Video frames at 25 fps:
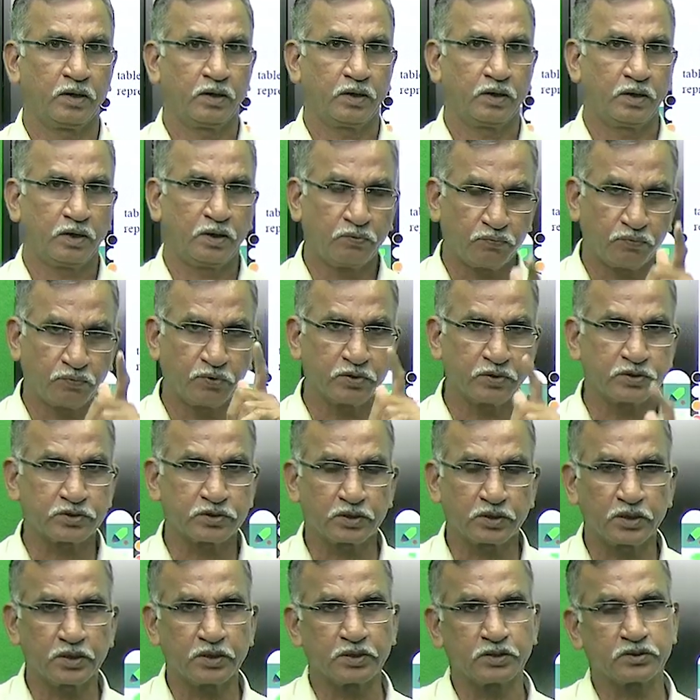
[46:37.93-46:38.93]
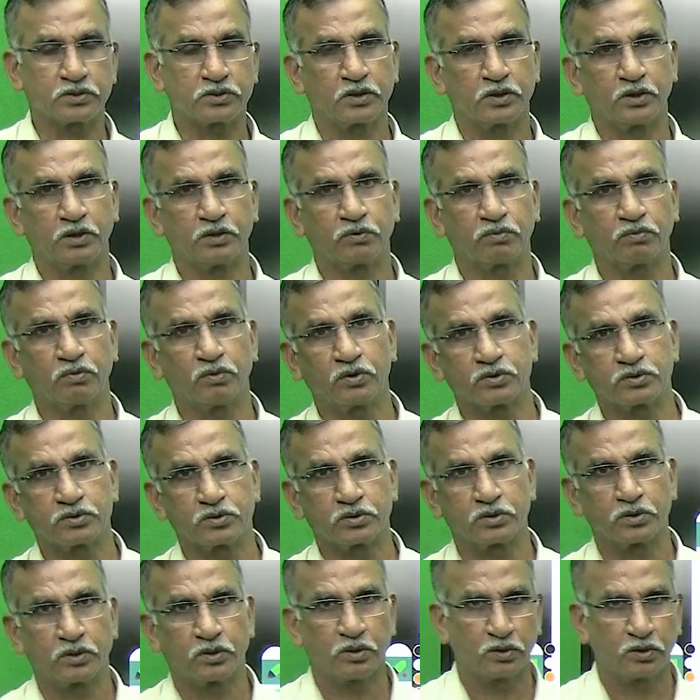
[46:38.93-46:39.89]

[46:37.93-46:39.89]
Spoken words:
In first case, it was